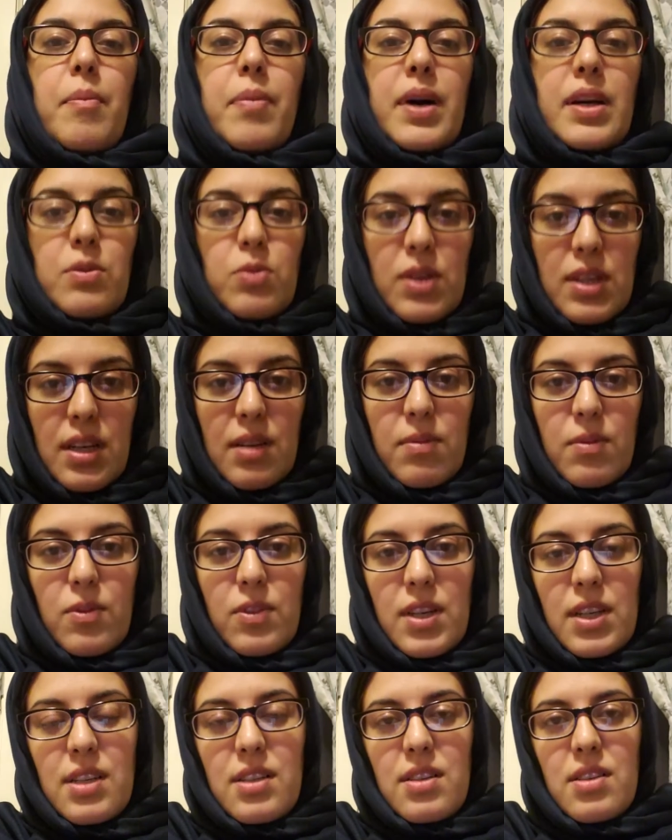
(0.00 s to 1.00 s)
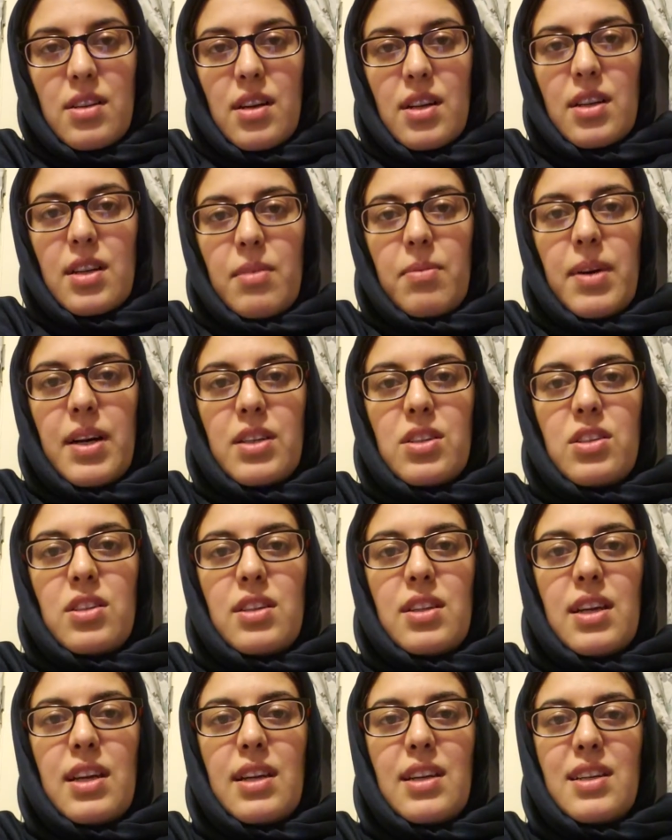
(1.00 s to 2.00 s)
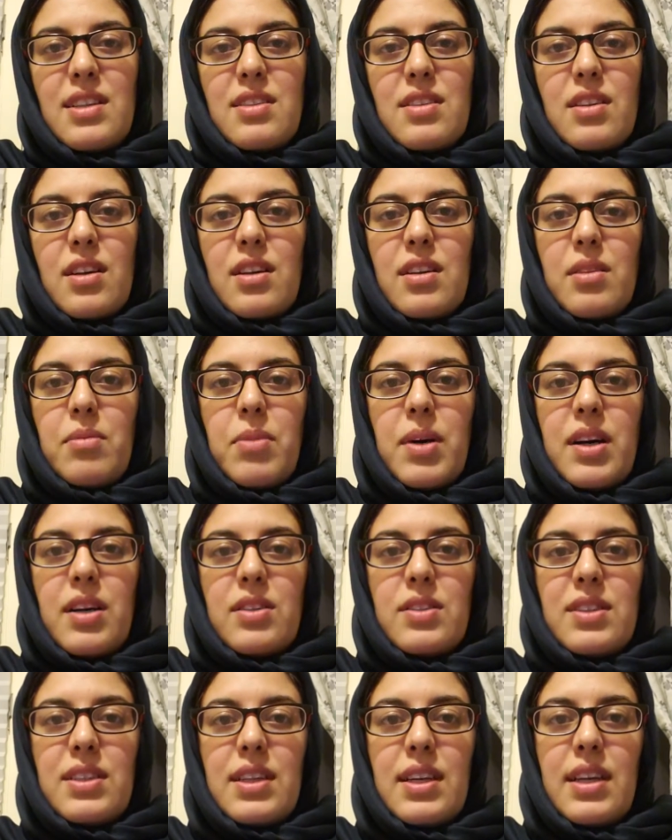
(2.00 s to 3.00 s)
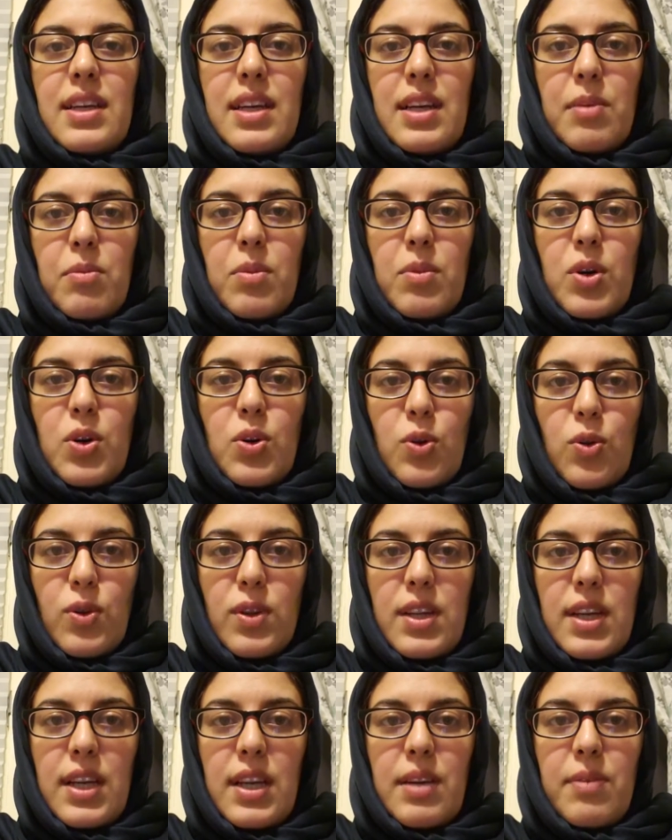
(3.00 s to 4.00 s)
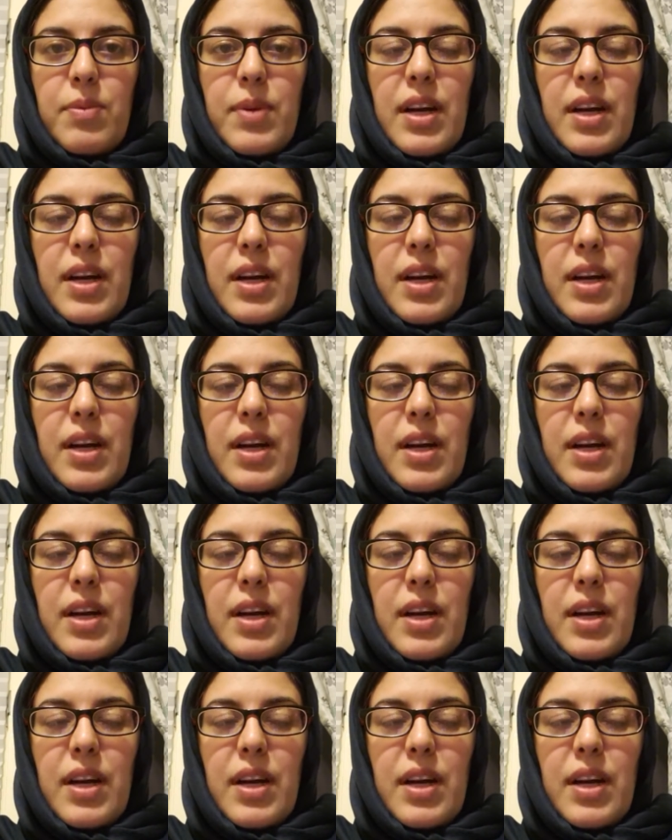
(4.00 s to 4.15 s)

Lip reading: But what I want to talk about today is not about him only.